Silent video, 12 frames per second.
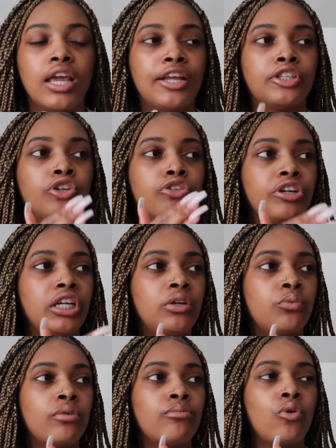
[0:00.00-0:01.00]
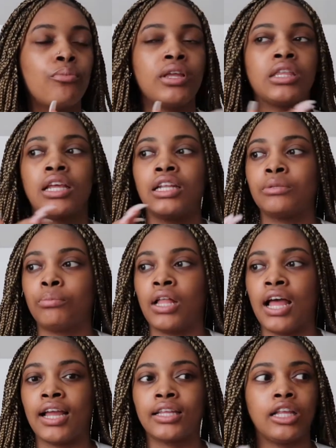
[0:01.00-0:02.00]
It's green one moment, then it's
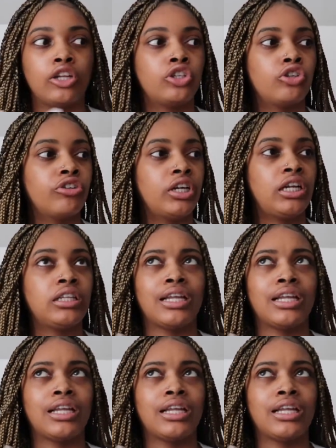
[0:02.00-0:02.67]
black, then it's green,